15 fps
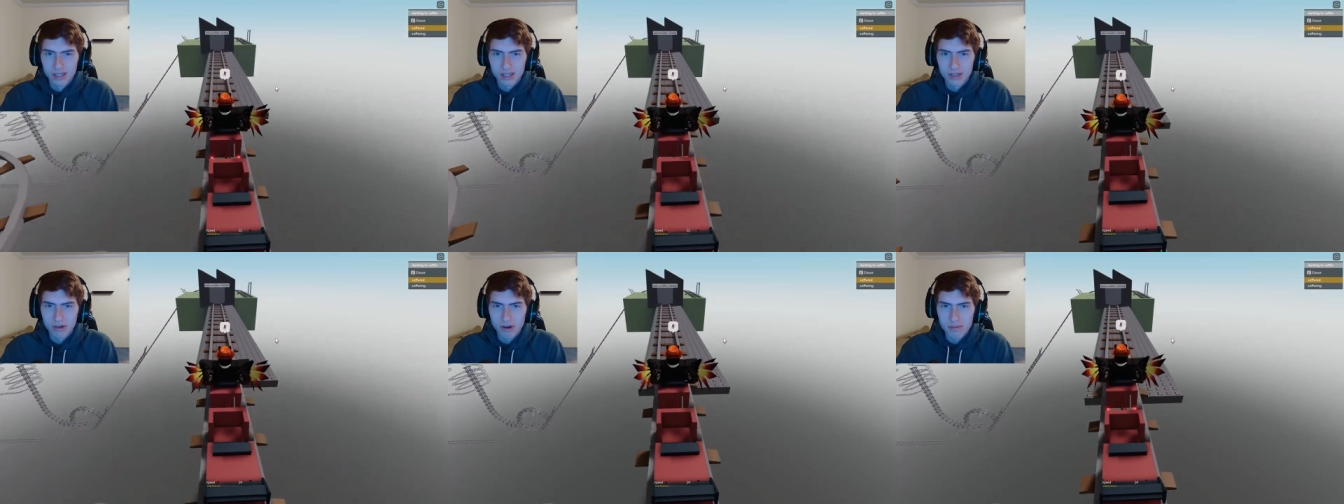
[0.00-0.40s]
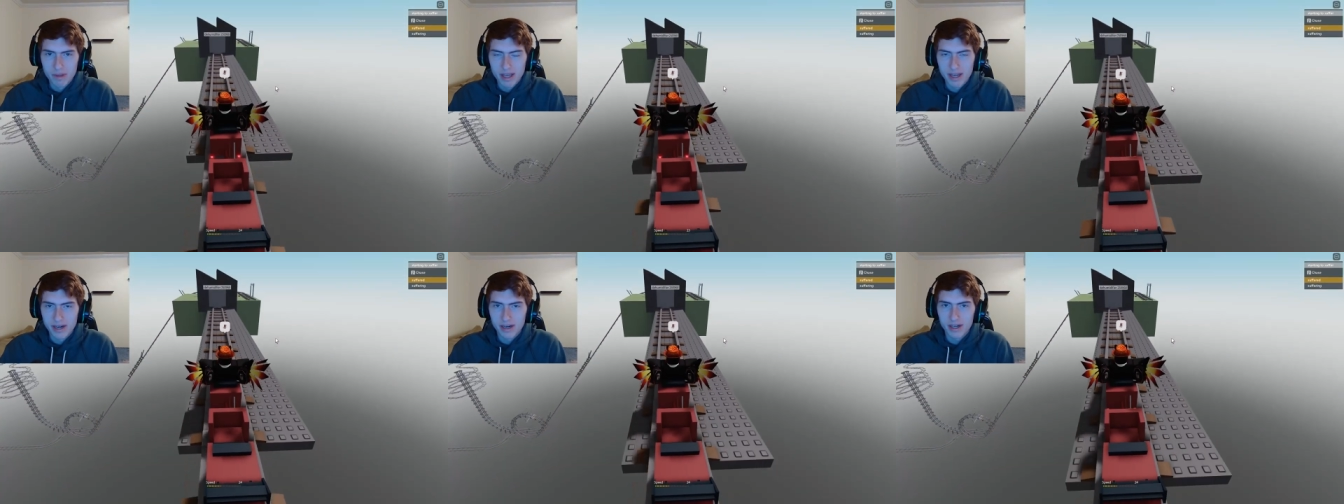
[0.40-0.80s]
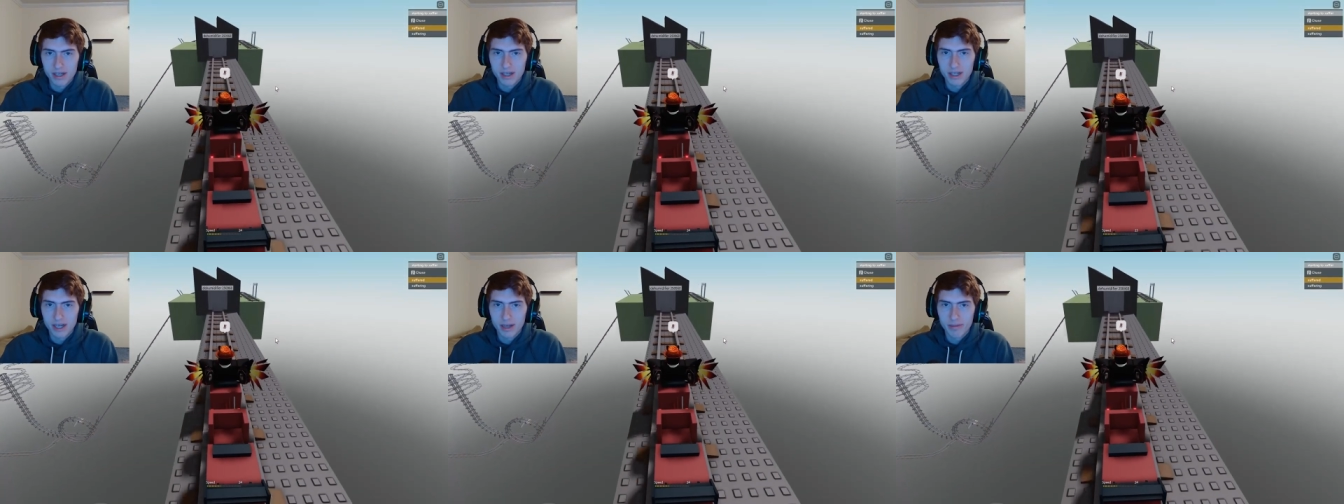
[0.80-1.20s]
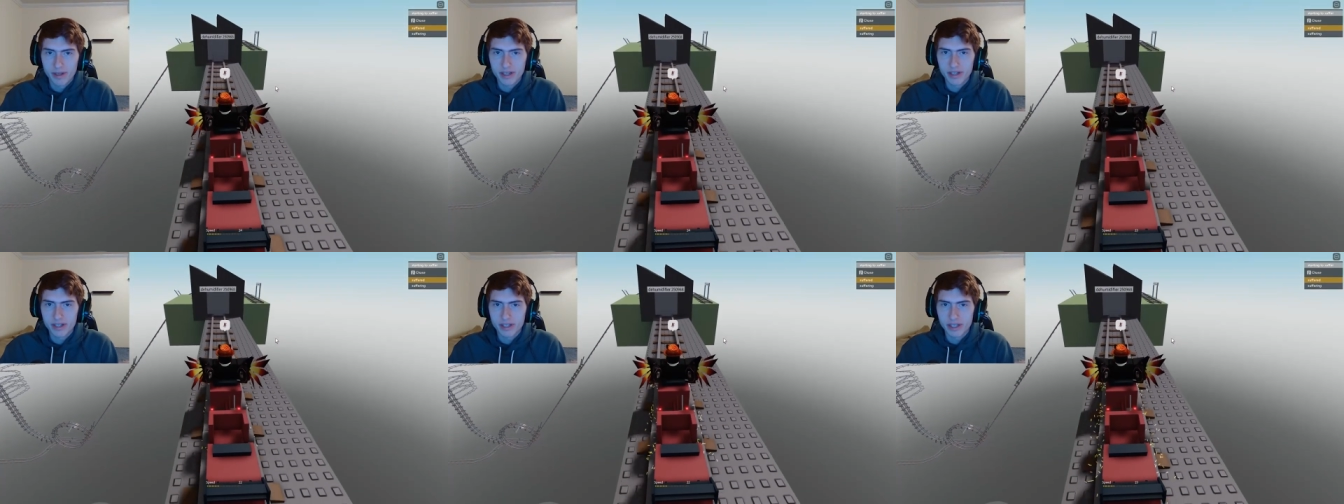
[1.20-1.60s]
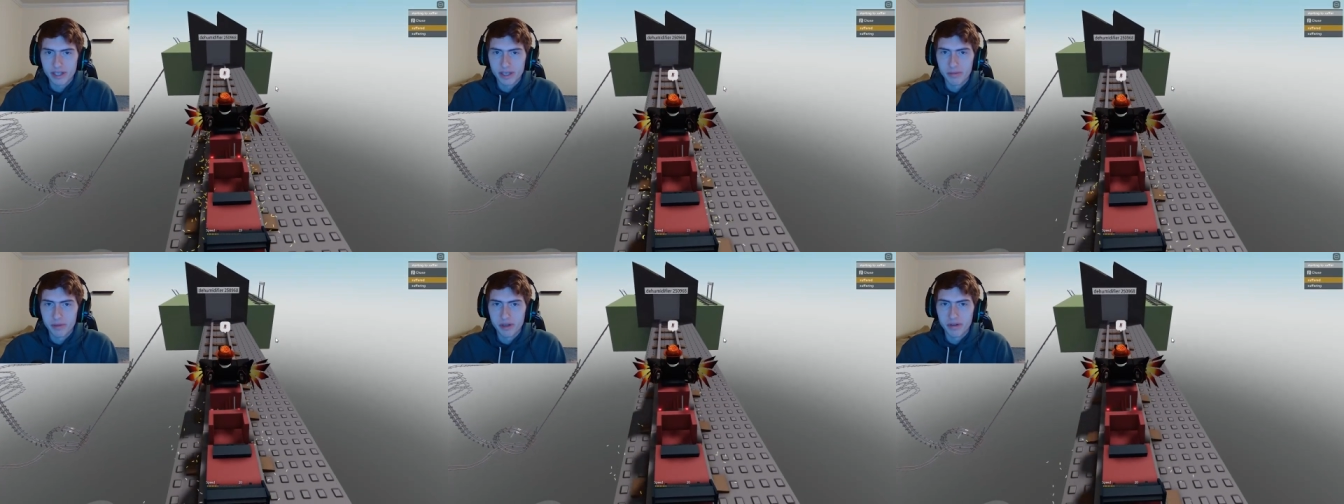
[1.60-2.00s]
So I'm there. I'm here.
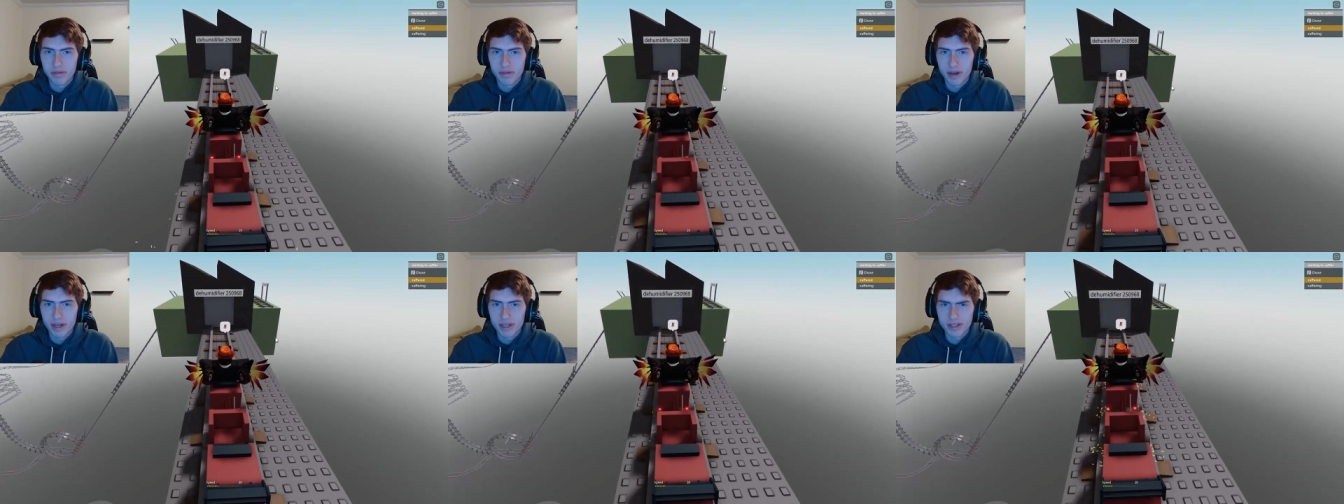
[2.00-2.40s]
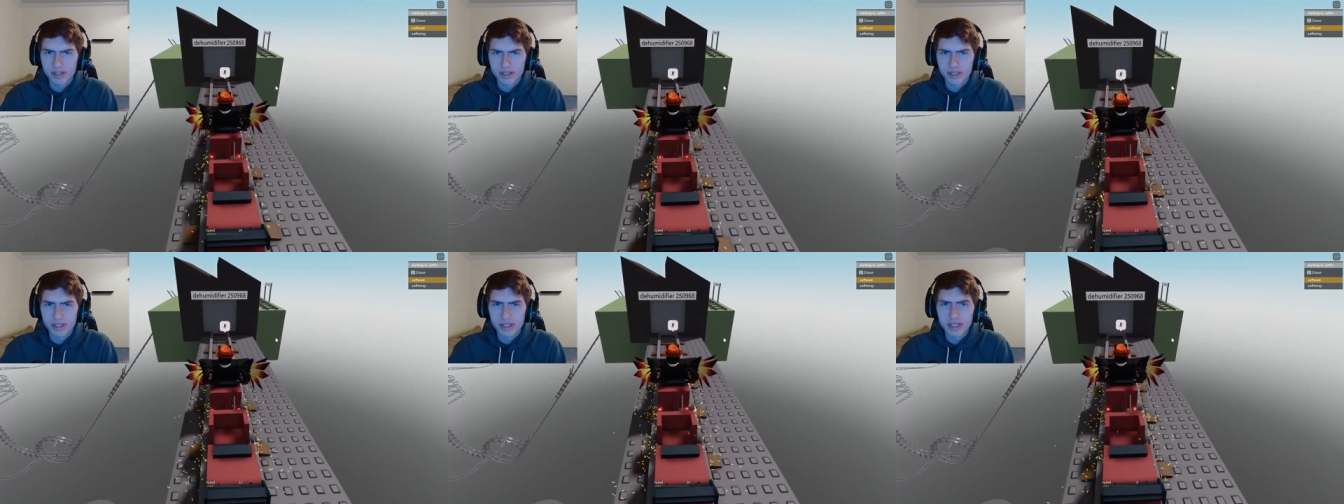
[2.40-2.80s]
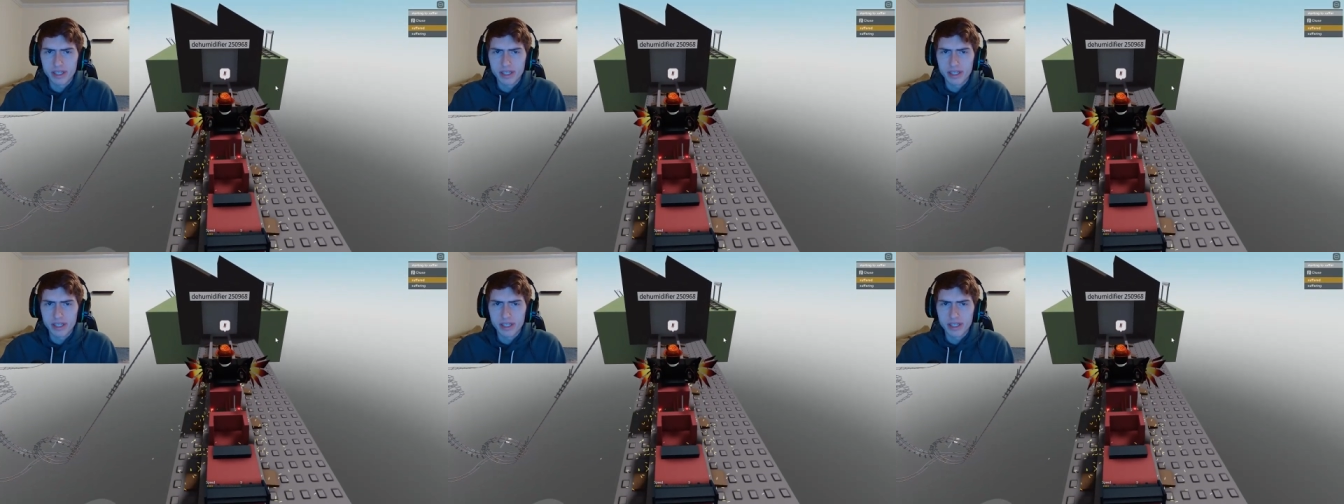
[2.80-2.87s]
Dehumidify.